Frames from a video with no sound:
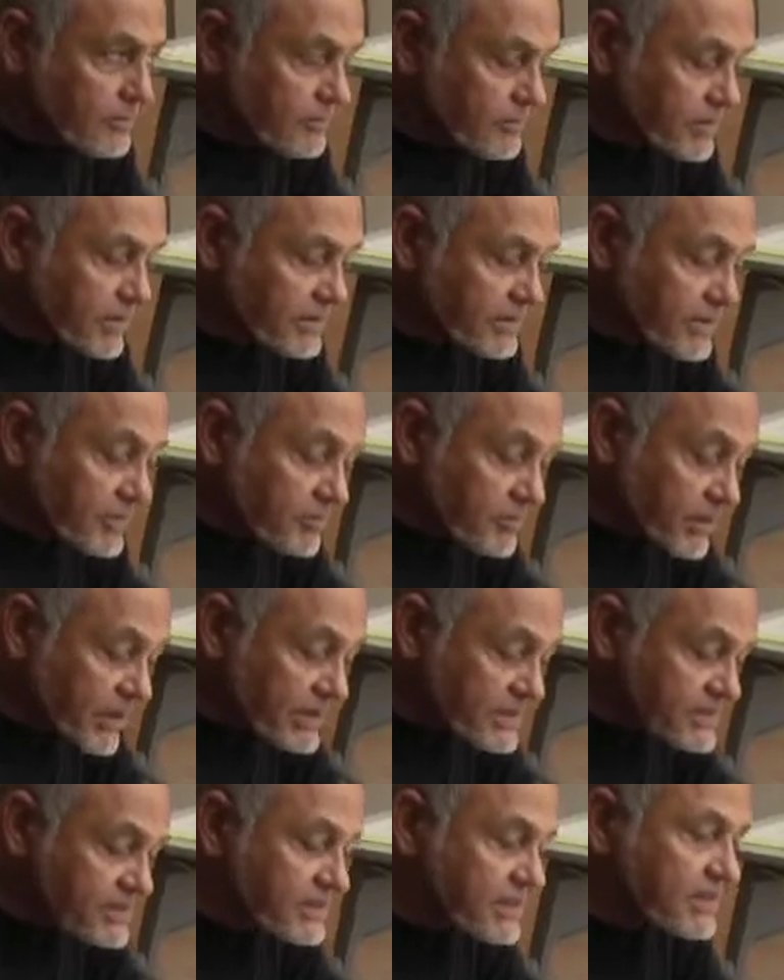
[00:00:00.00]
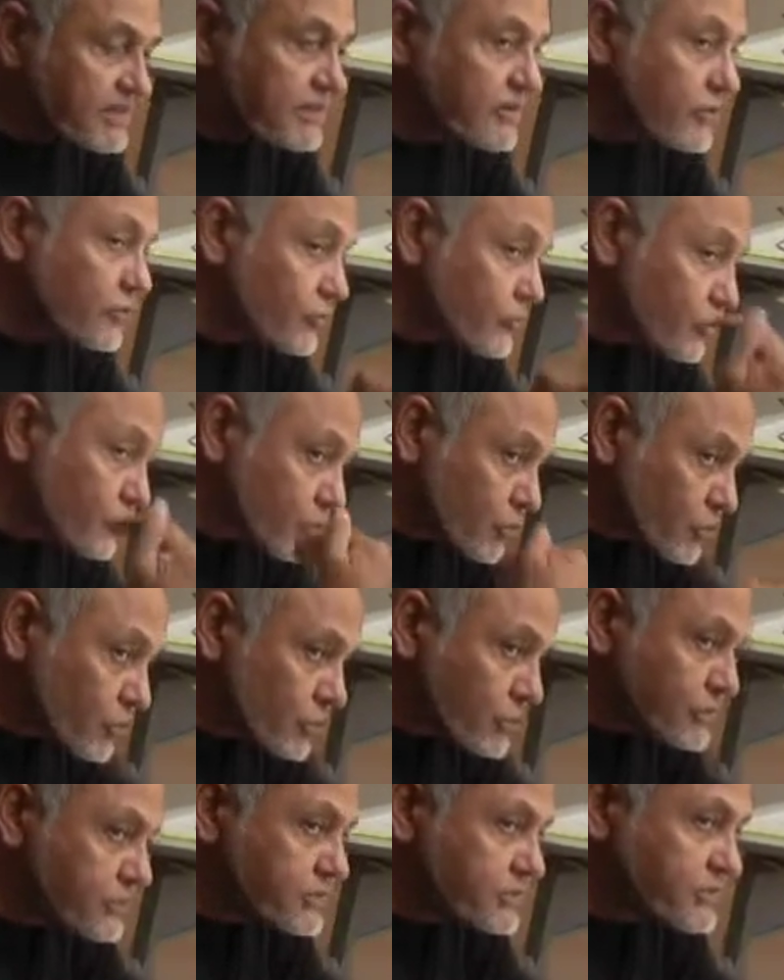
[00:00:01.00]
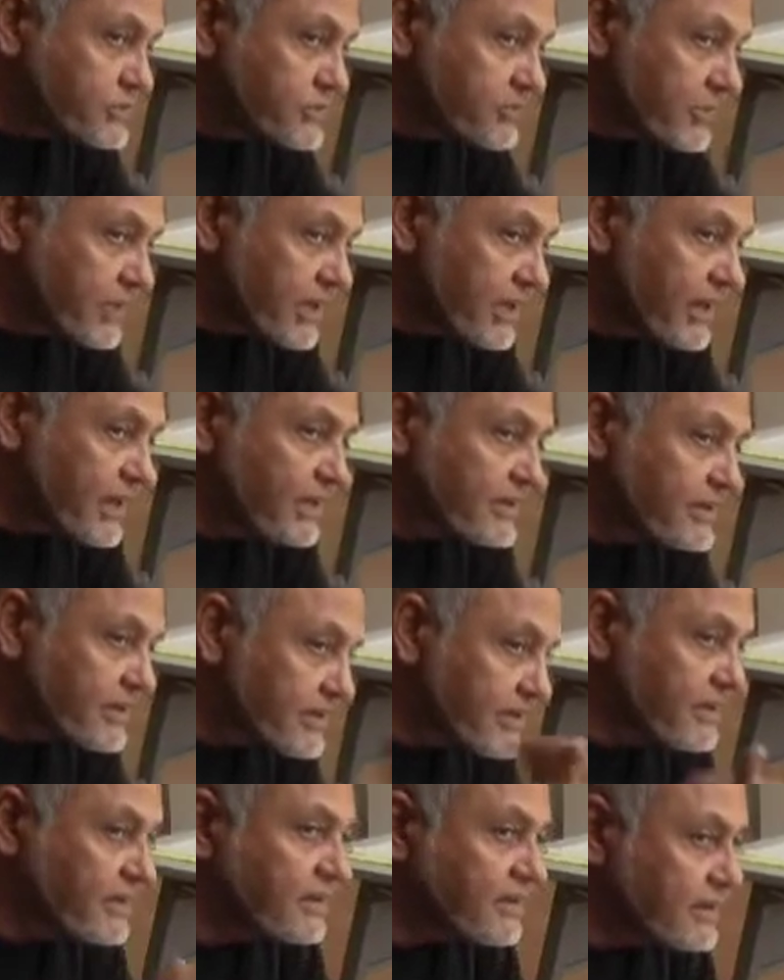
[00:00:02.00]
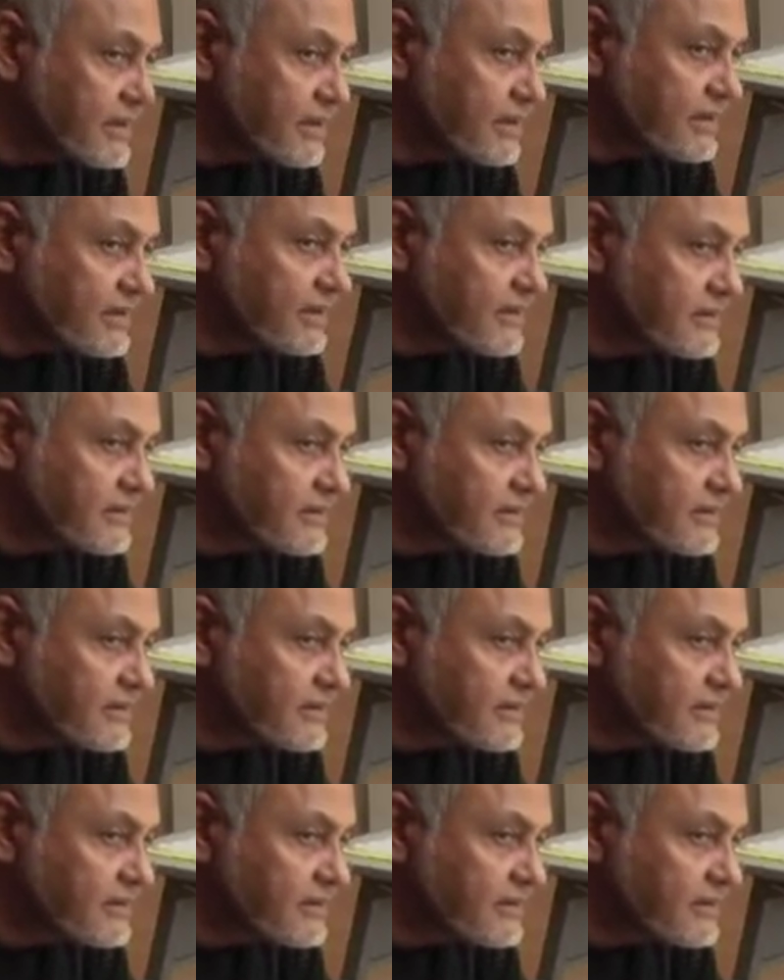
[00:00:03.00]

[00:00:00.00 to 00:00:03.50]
But the basic rules behind the thinking